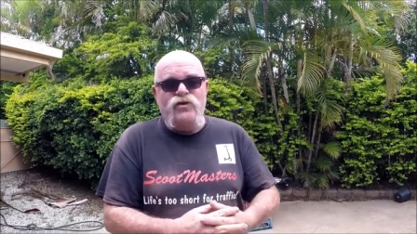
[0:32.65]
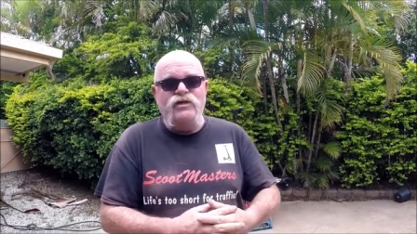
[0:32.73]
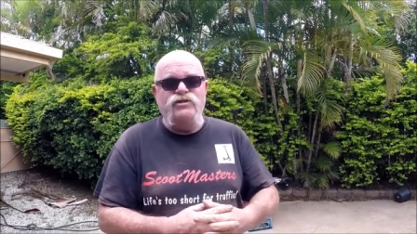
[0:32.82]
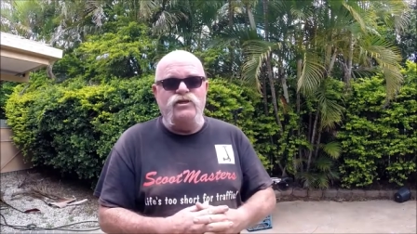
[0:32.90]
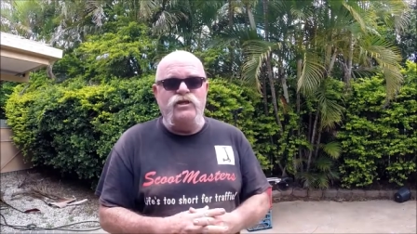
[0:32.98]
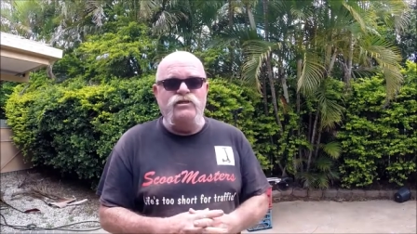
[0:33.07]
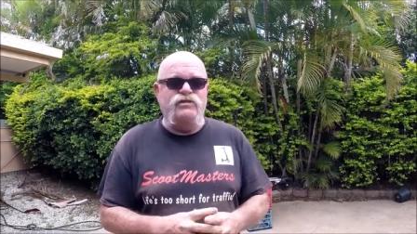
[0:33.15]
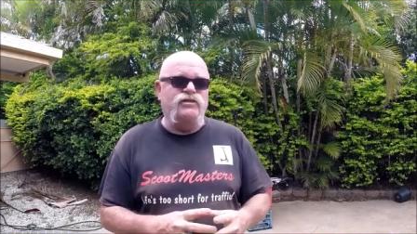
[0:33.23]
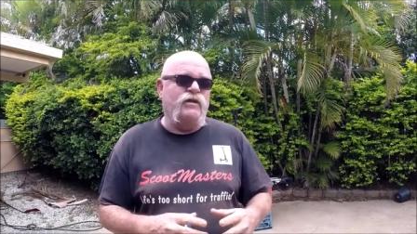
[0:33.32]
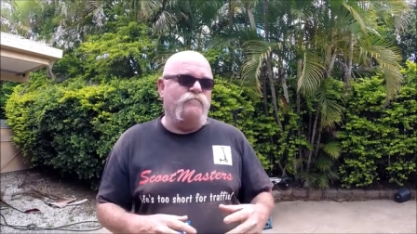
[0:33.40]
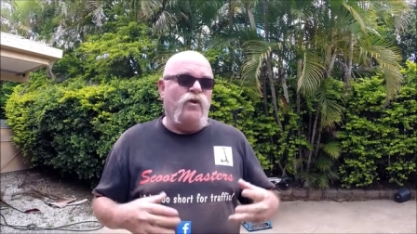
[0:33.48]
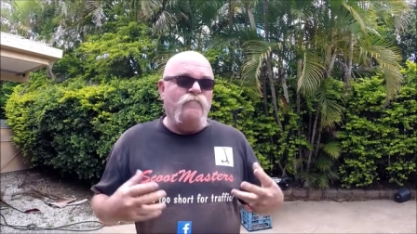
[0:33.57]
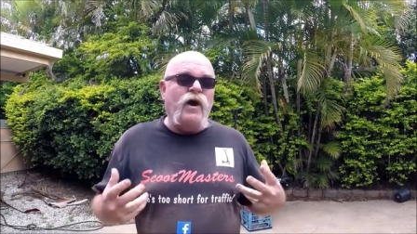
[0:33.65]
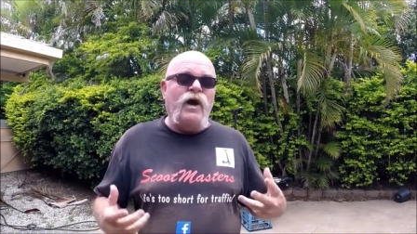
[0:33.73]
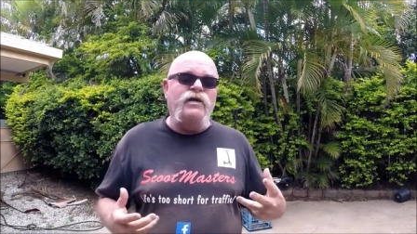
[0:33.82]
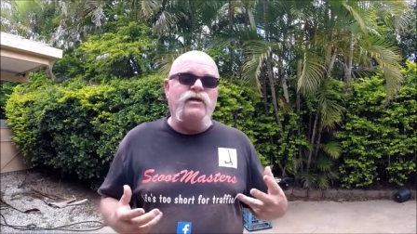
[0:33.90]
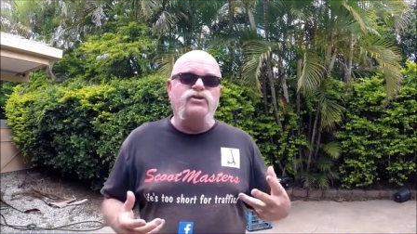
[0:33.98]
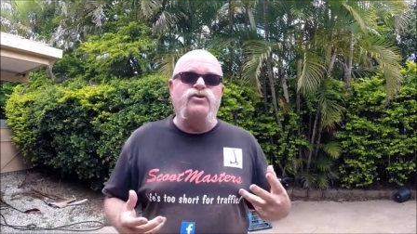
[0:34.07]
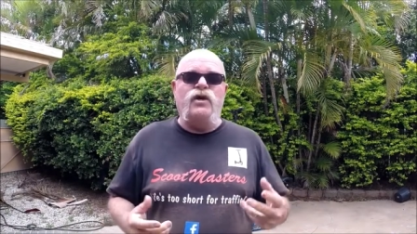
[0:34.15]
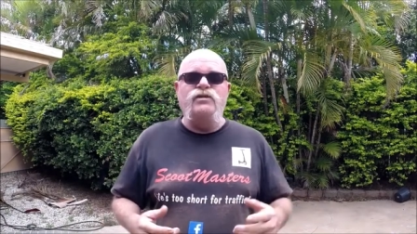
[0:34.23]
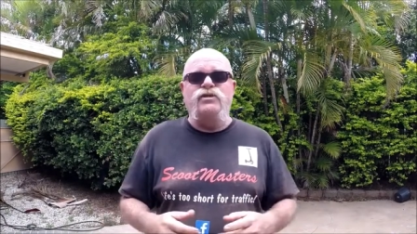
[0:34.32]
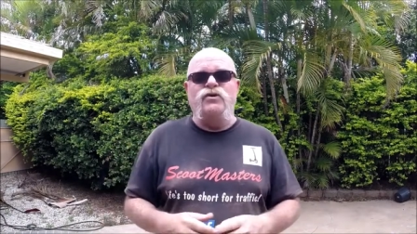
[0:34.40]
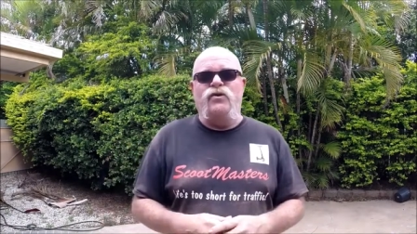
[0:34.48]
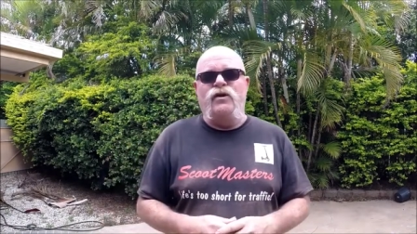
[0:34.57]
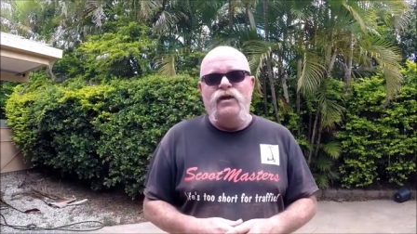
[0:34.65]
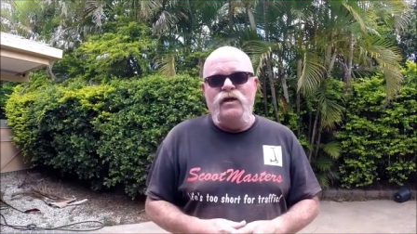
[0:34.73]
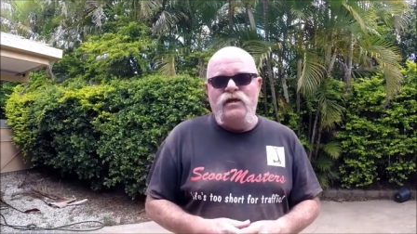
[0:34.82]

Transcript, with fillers: reason is that my partner, Trace, and I